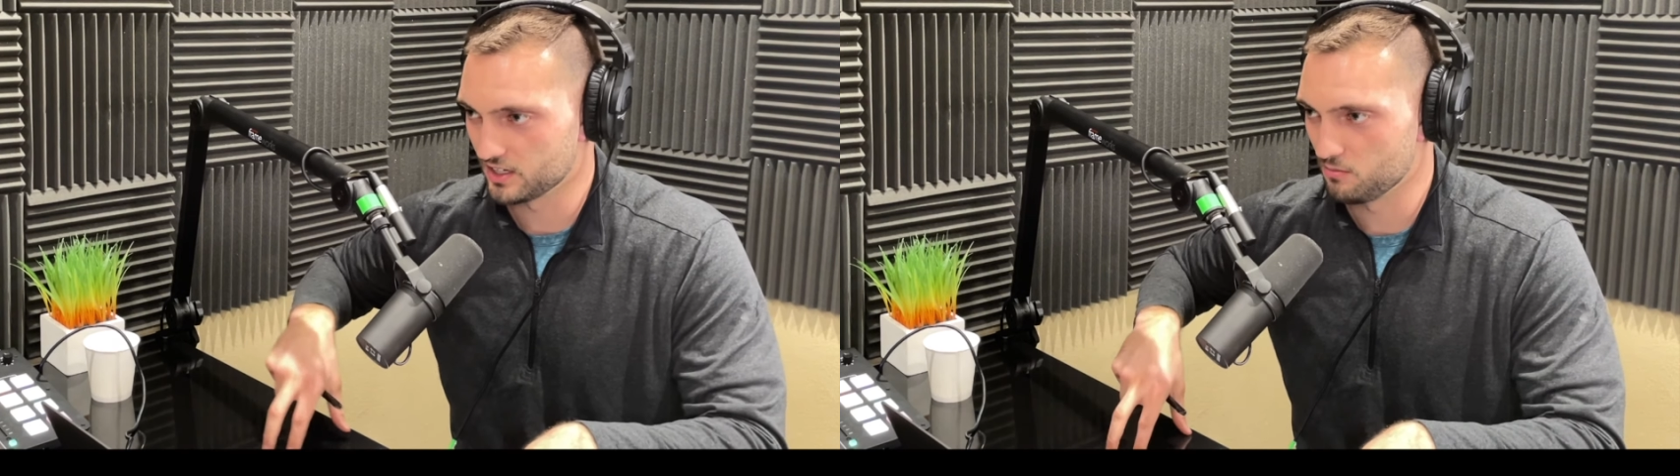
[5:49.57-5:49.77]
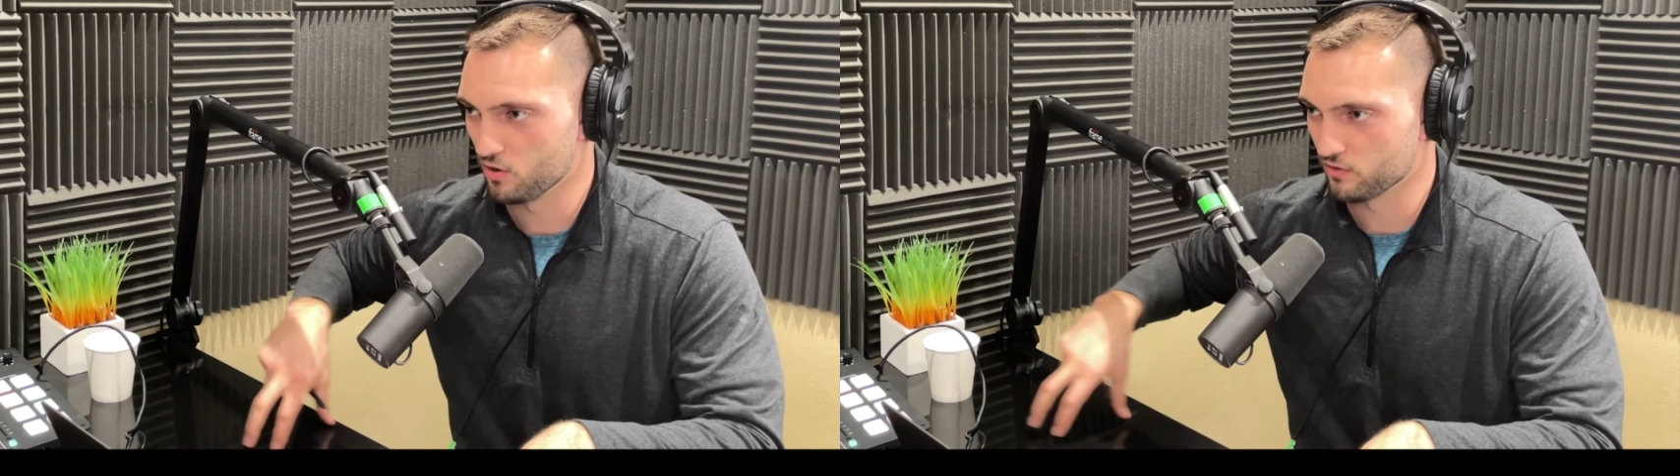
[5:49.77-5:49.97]

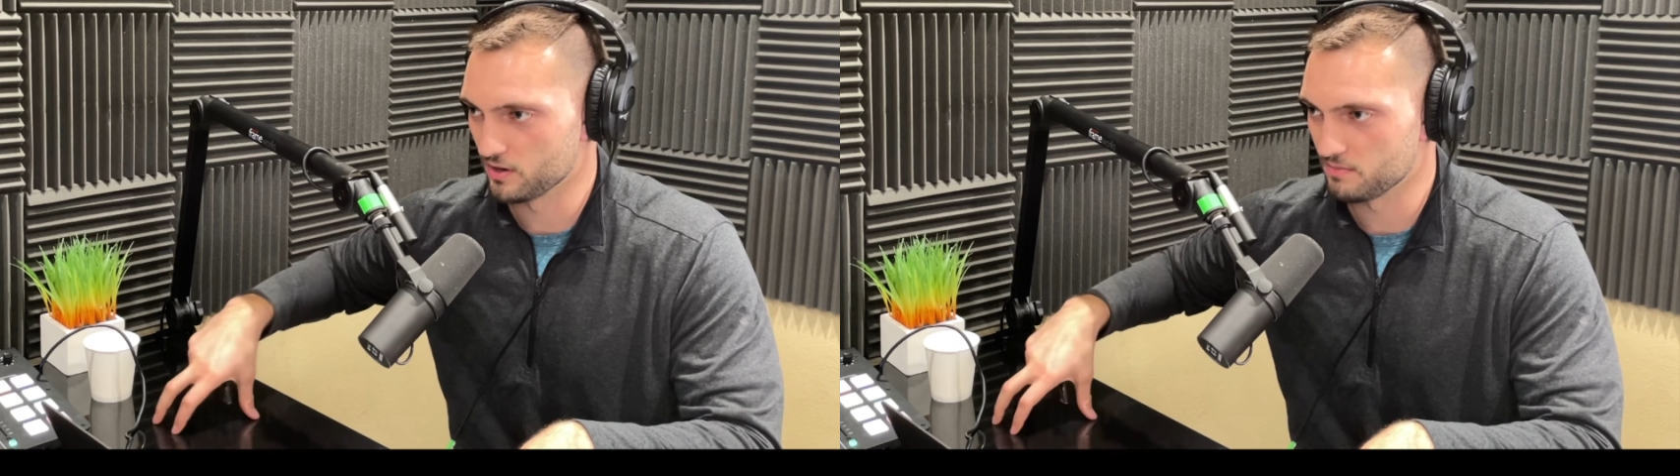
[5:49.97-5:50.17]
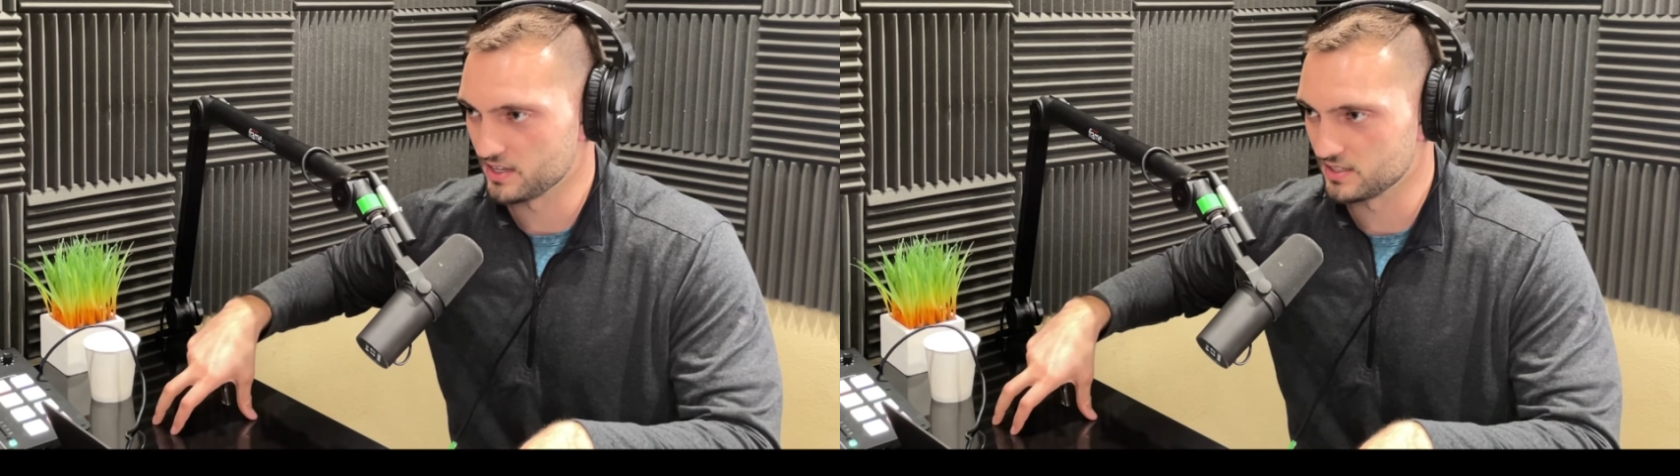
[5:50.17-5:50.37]
come over
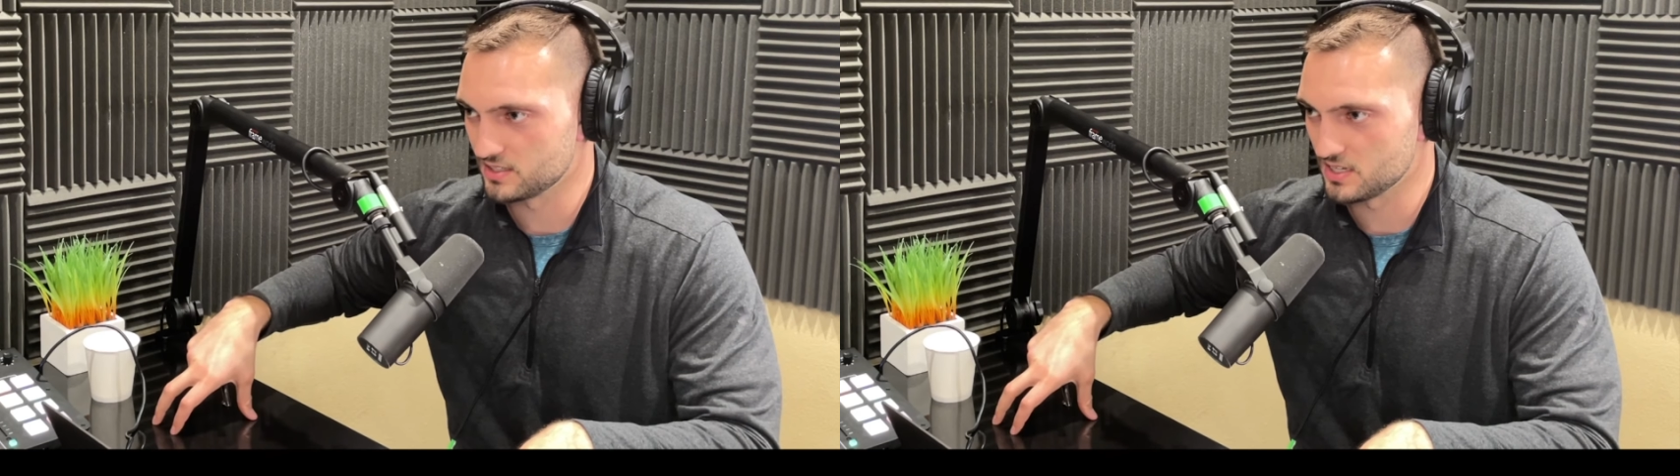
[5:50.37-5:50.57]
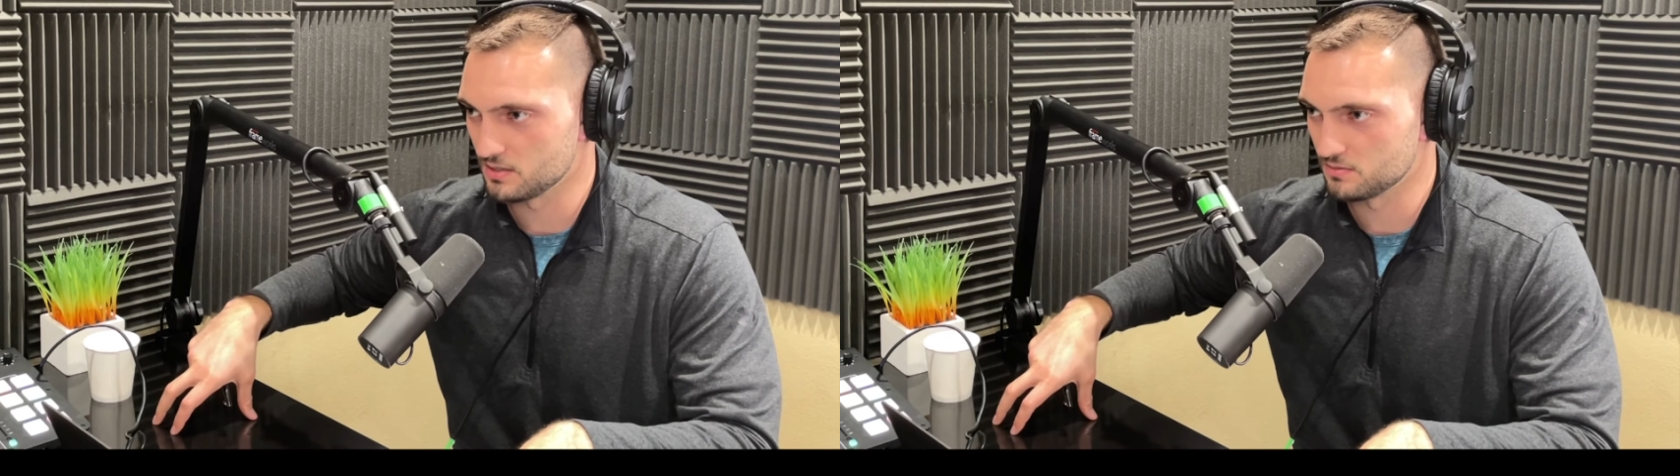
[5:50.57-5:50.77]
and made the
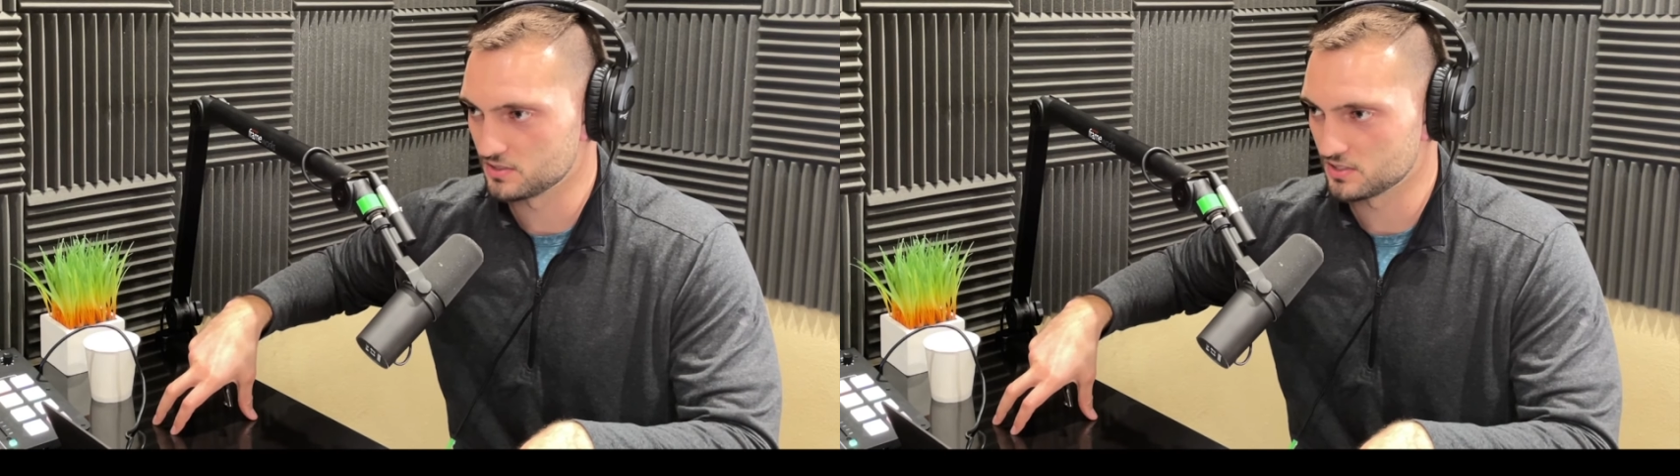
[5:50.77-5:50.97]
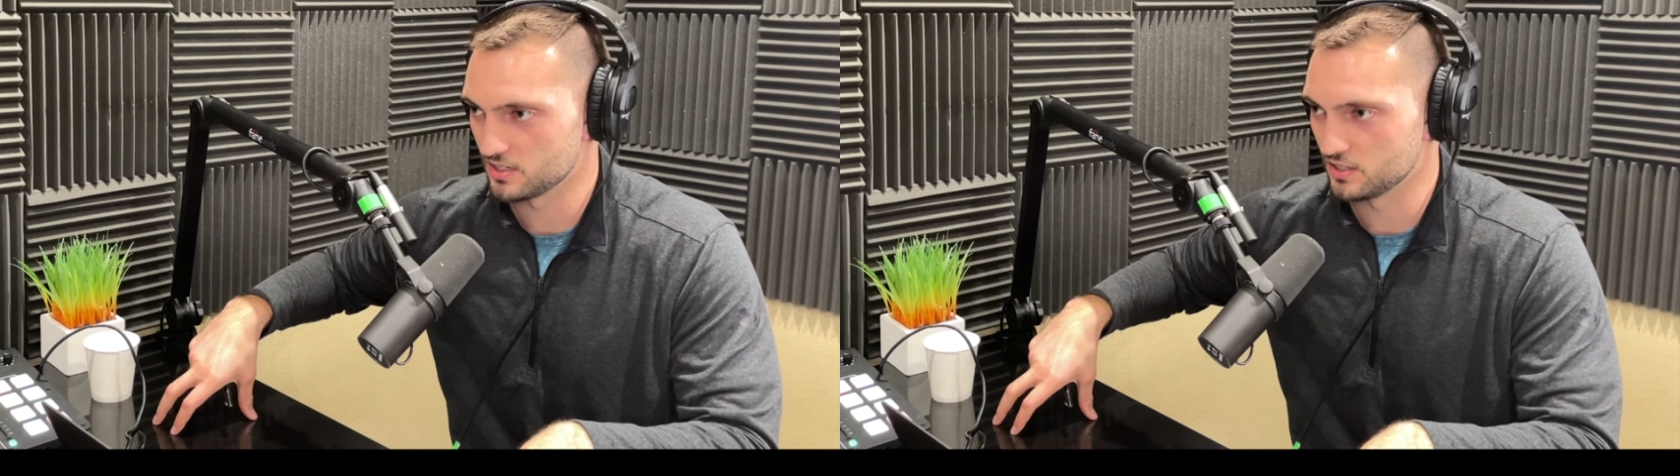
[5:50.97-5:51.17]

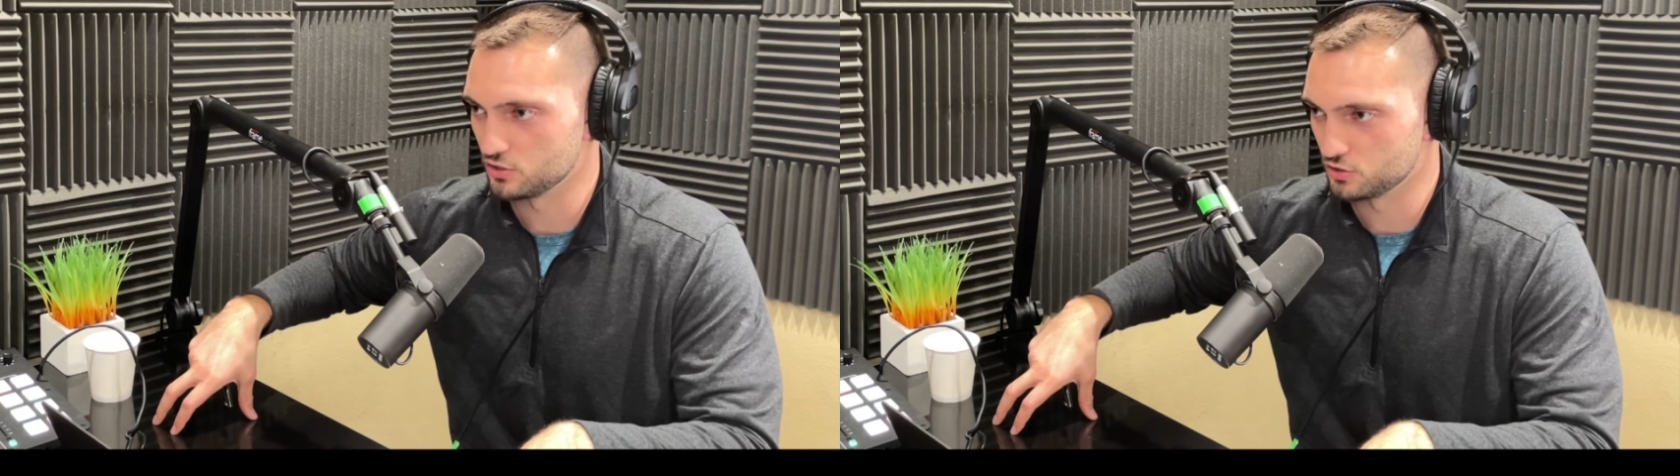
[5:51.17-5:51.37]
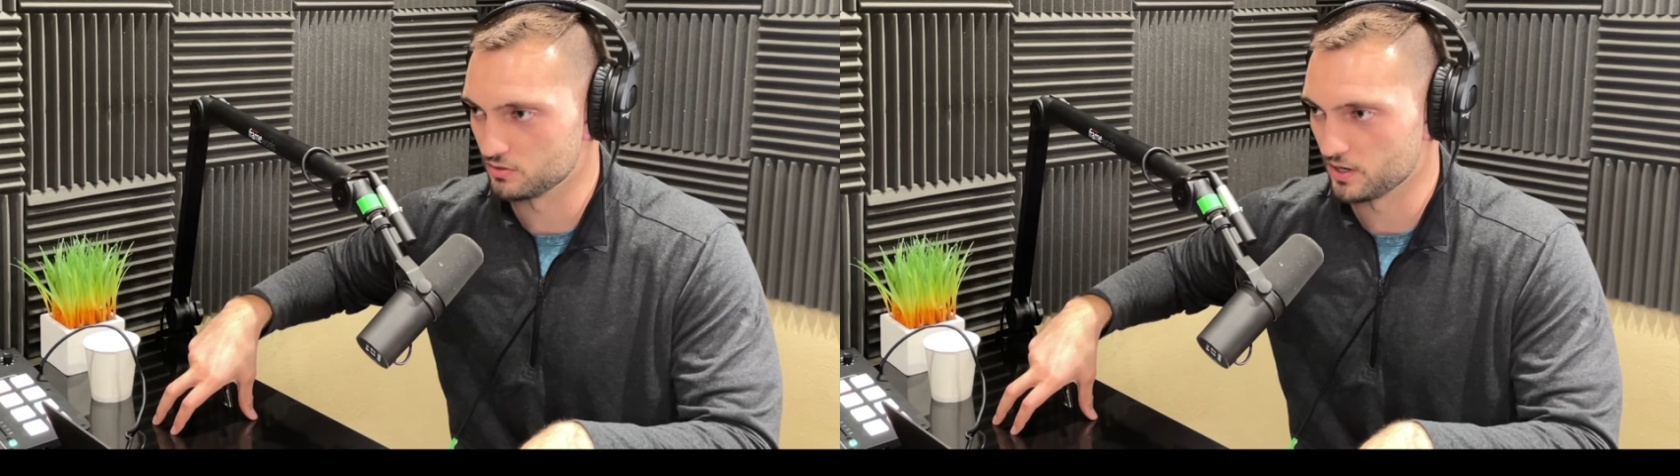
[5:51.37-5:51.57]
teams in
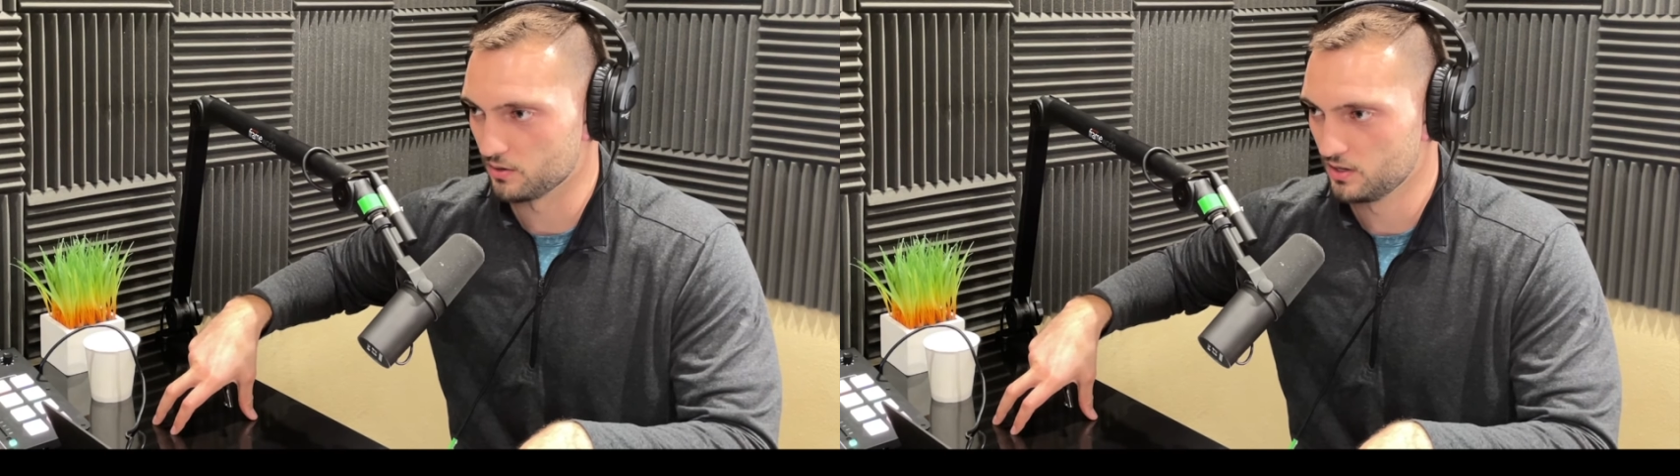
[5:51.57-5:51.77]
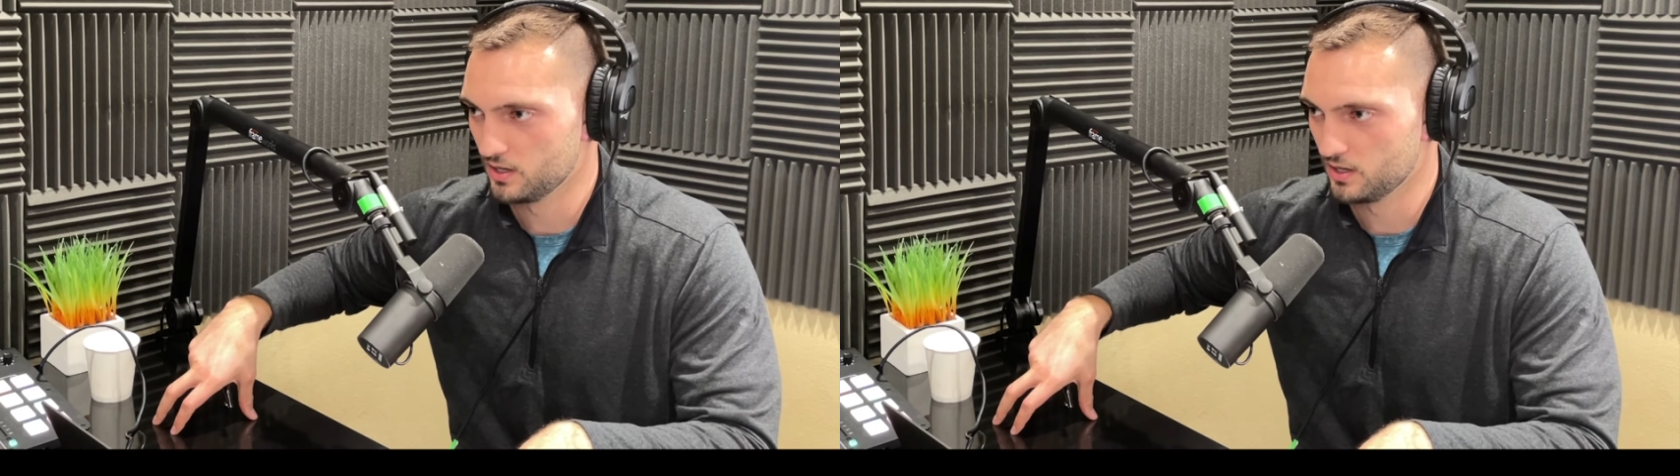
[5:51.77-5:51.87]
judo